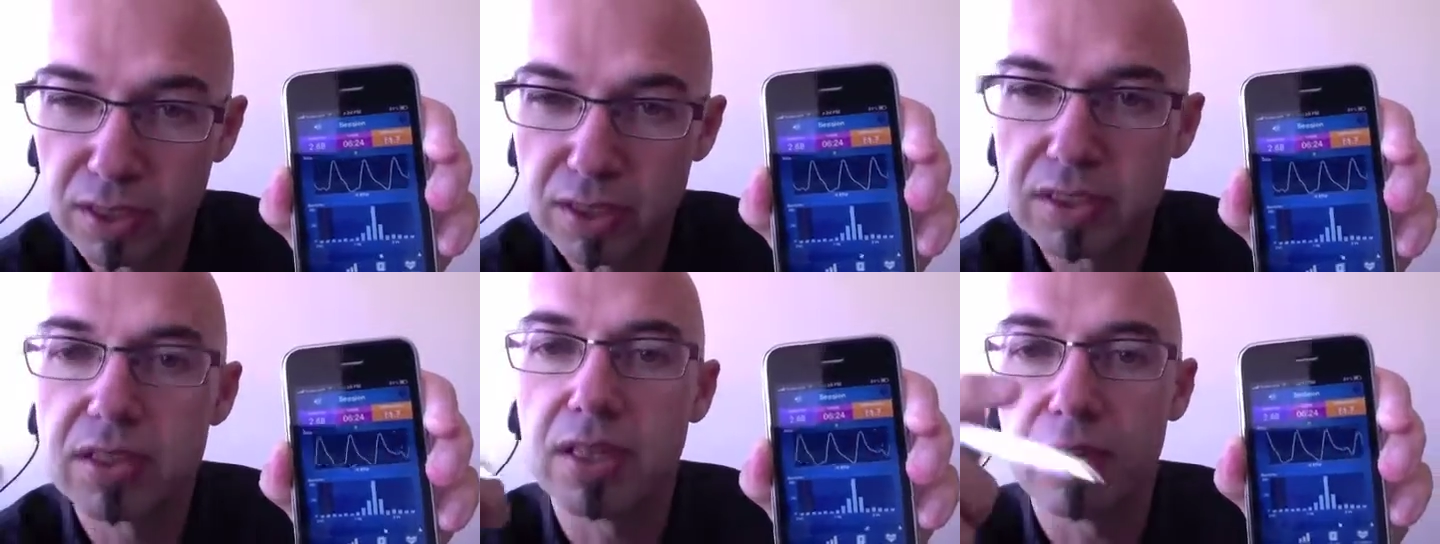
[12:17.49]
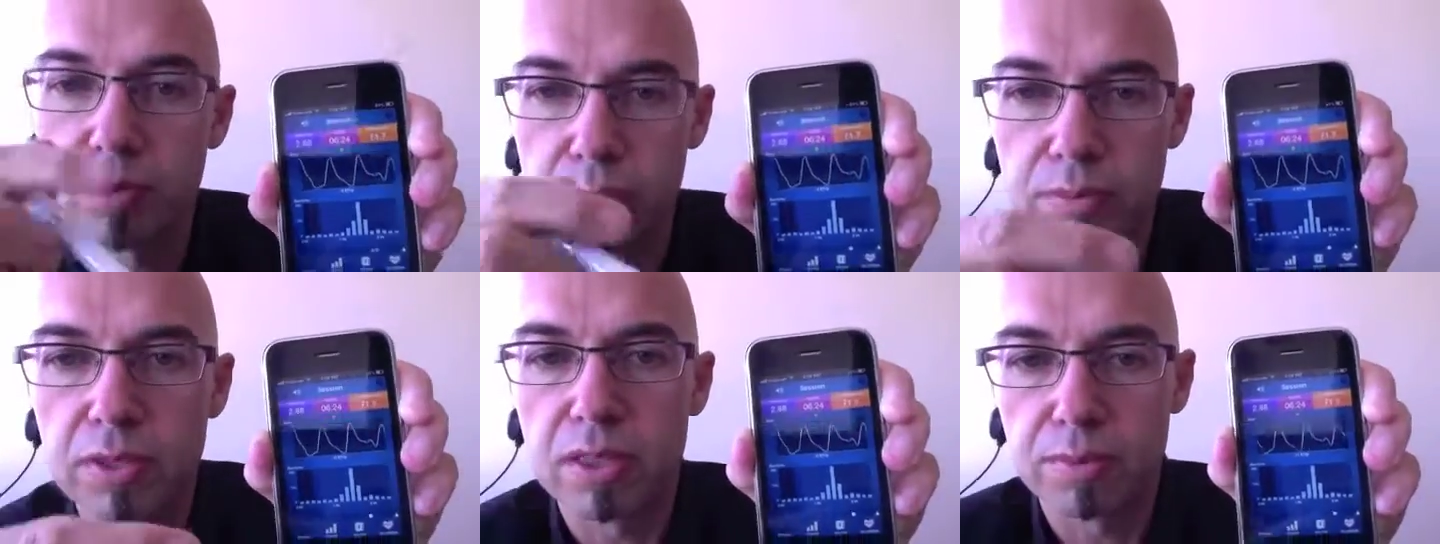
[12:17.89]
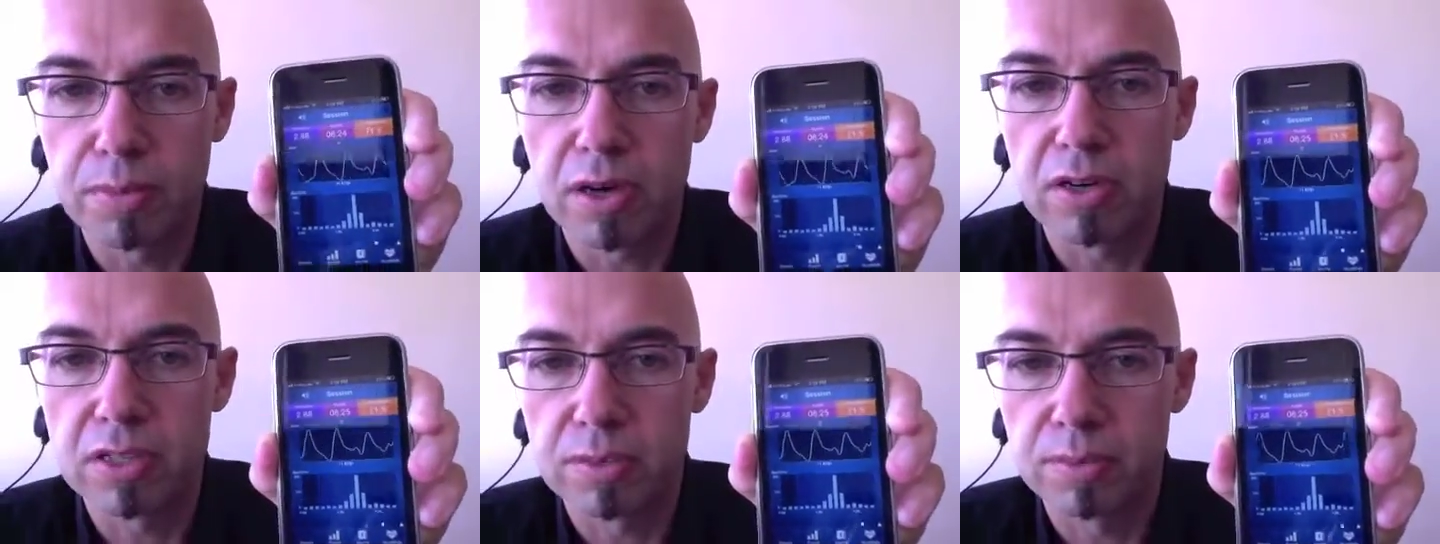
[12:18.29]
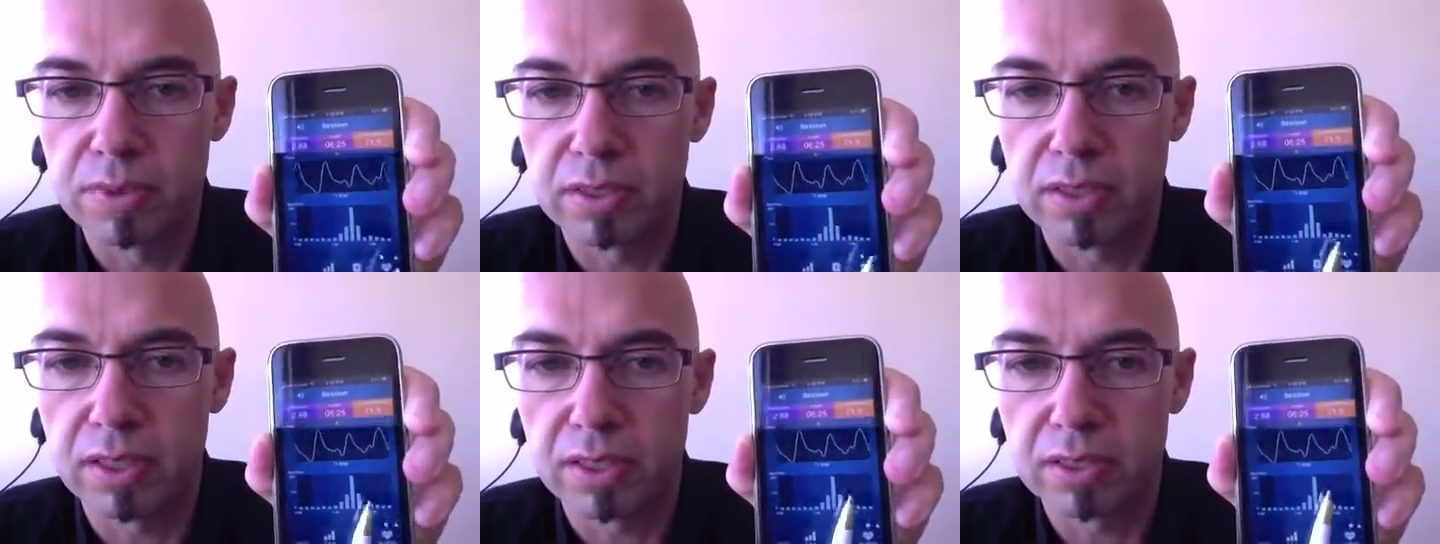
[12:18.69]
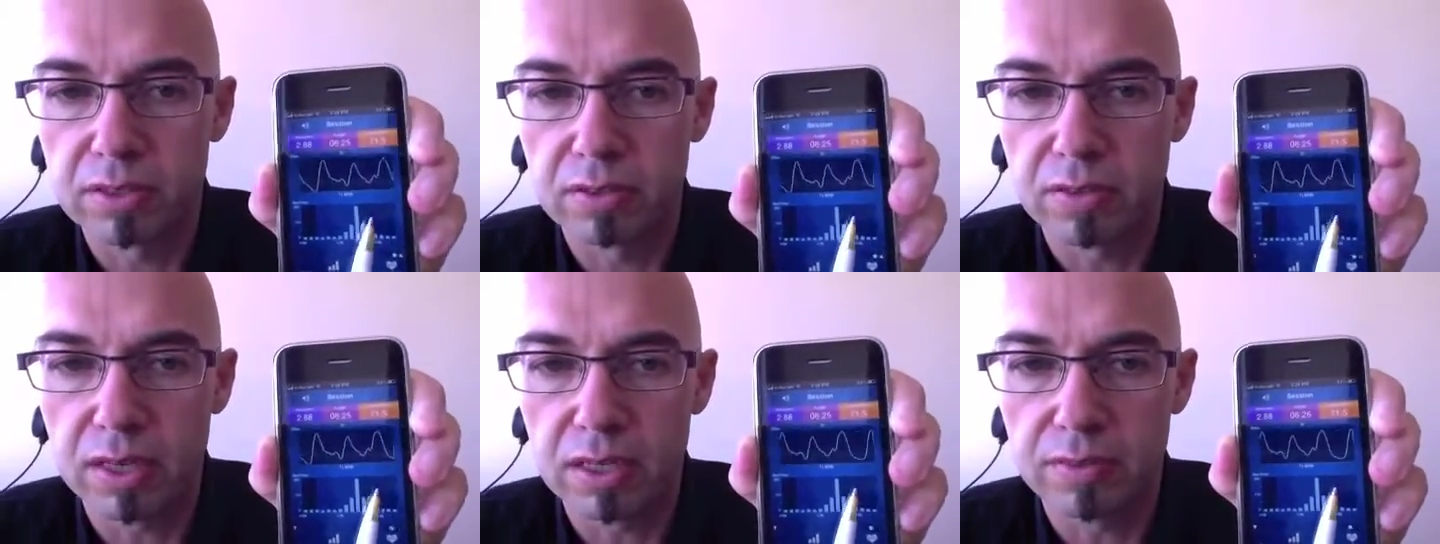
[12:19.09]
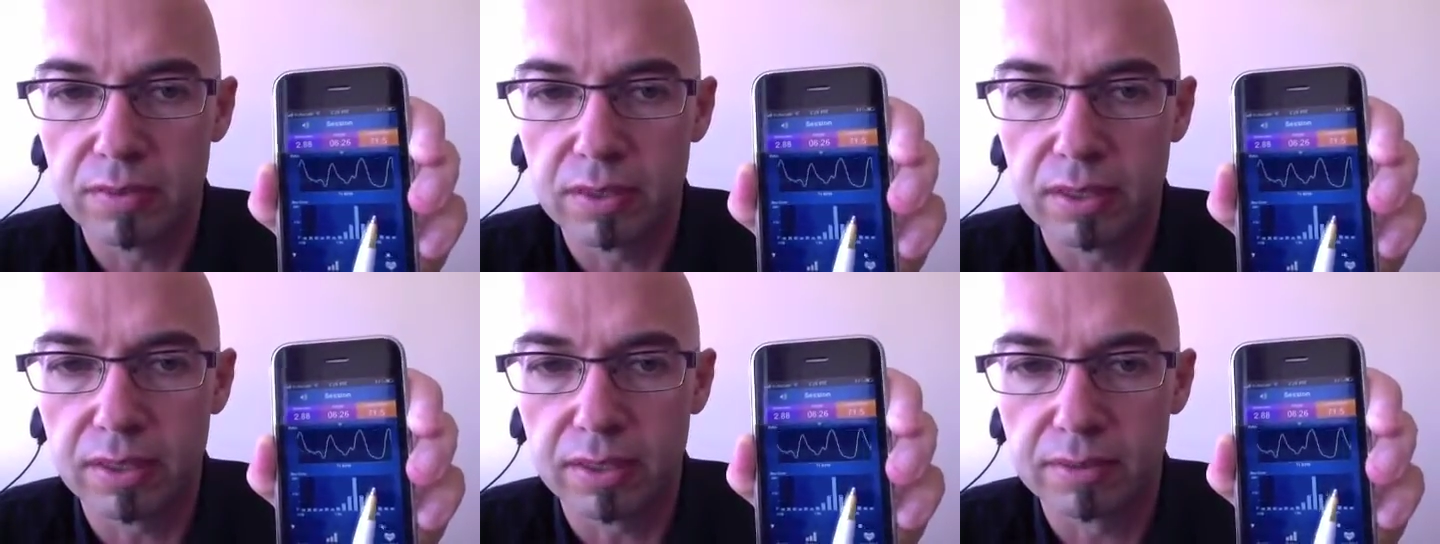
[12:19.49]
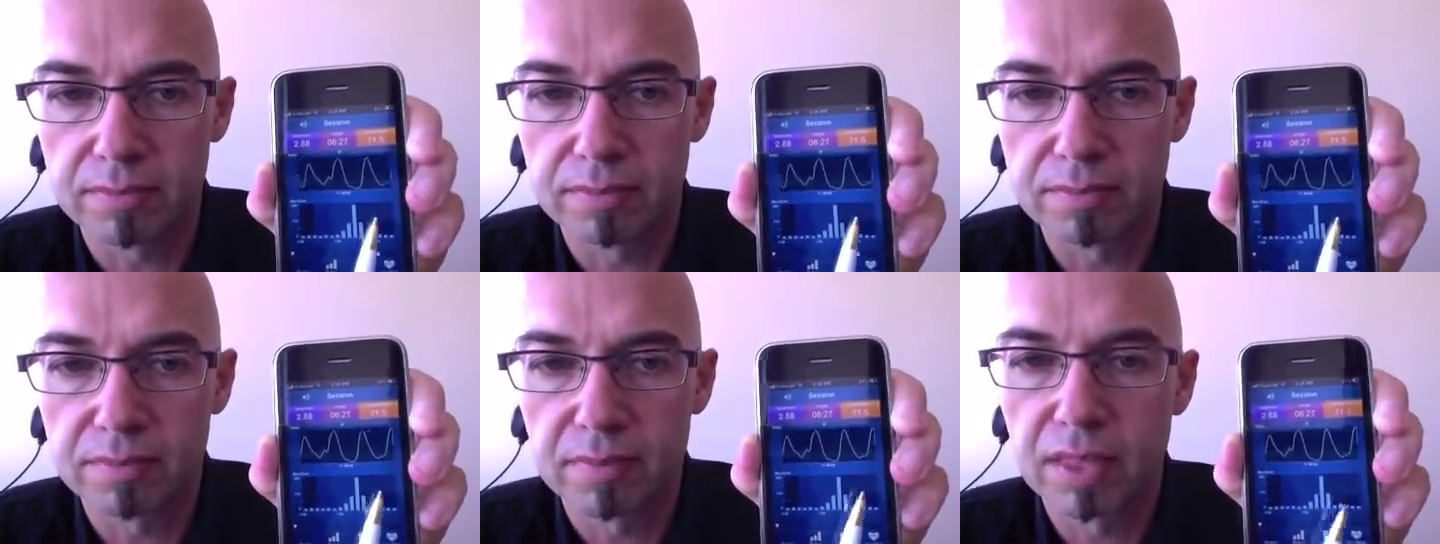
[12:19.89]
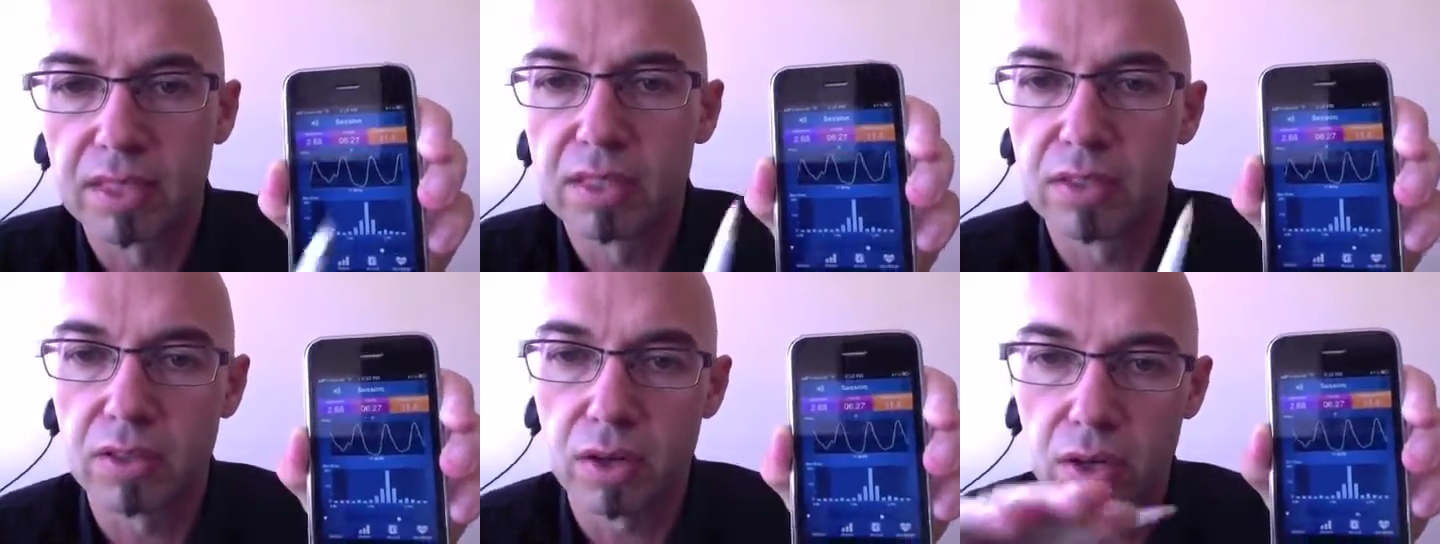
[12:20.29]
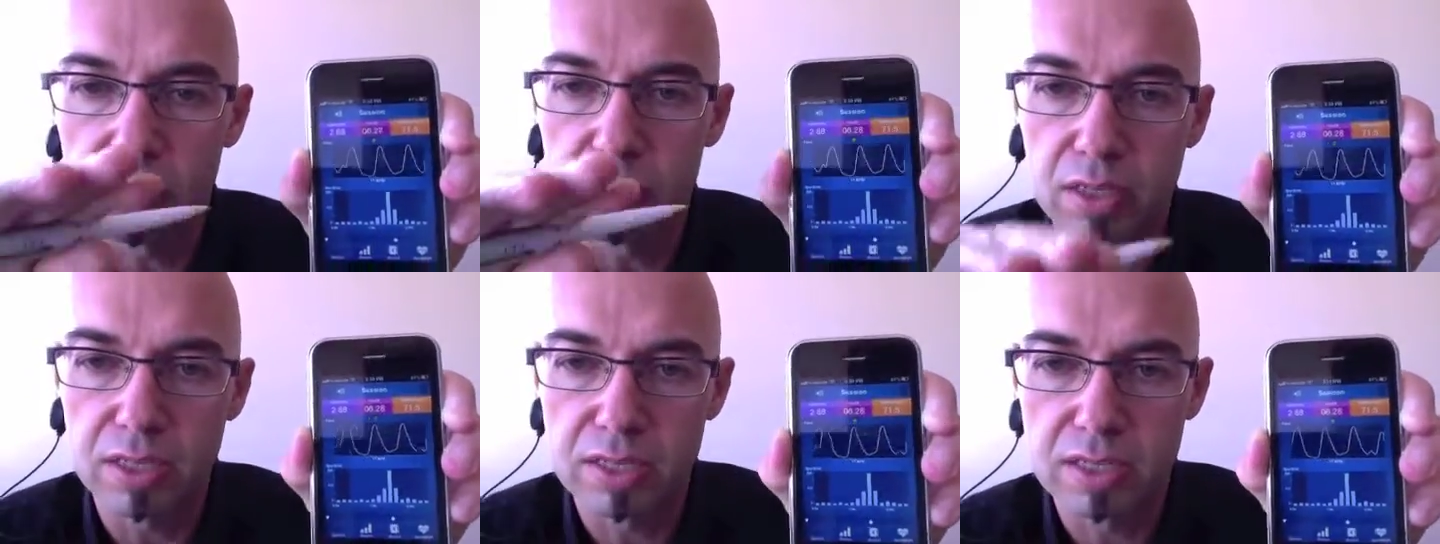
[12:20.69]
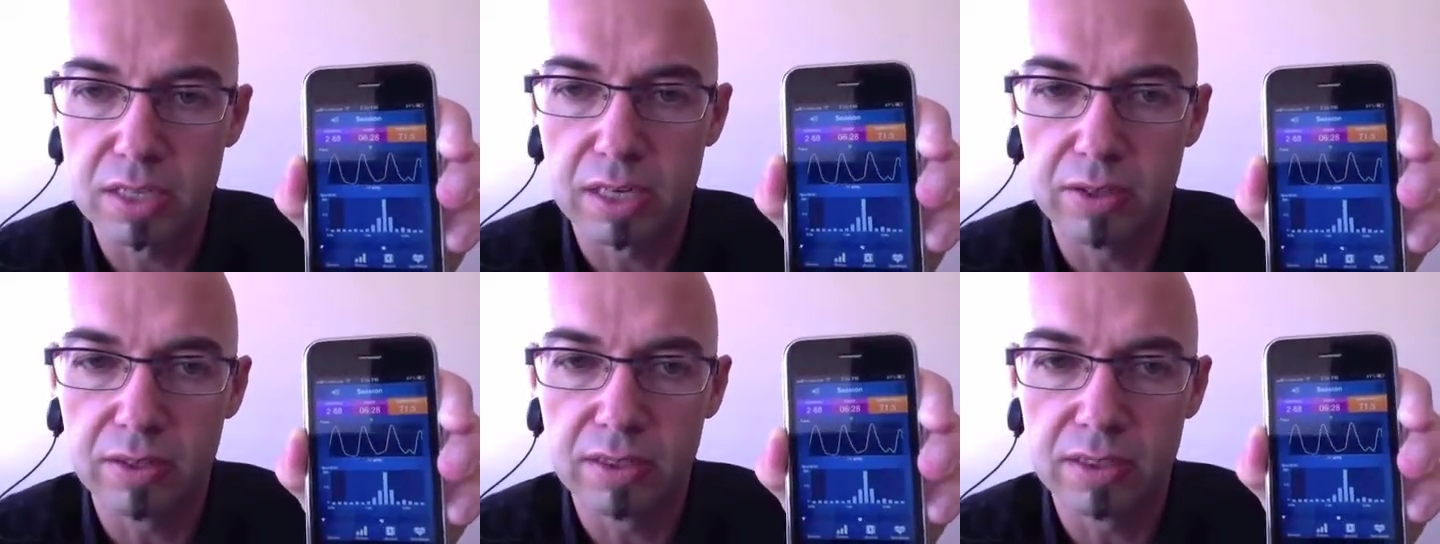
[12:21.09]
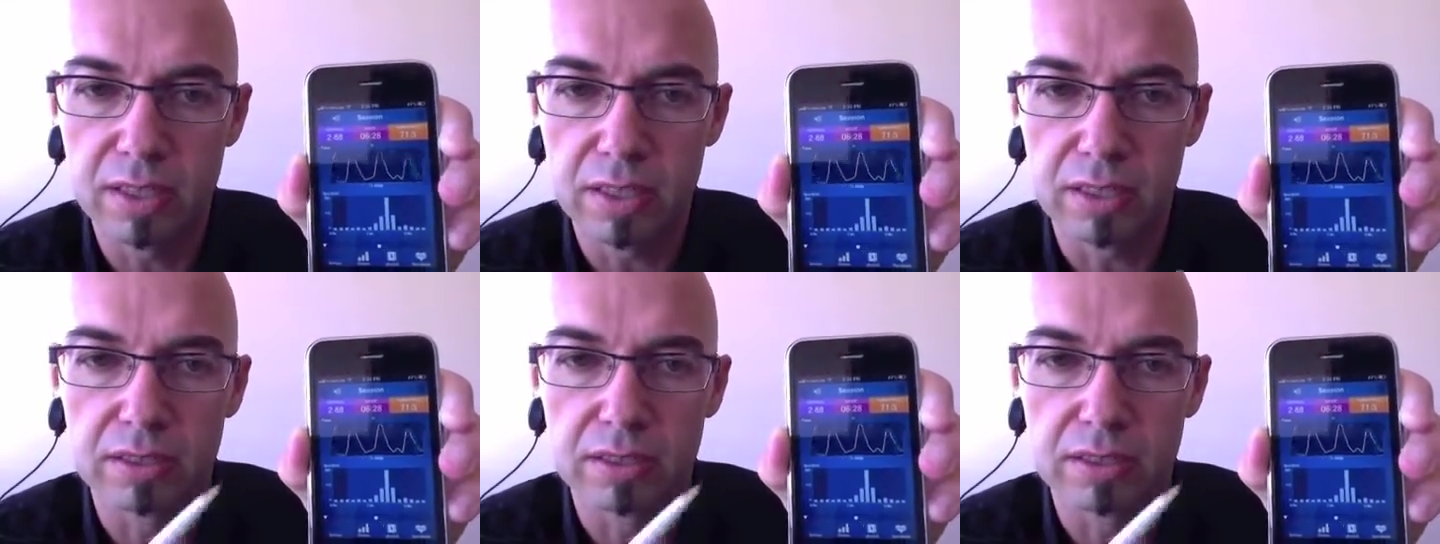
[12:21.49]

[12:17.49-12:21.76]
that would be the parasympathetic right over there. The heart rate is slowing down.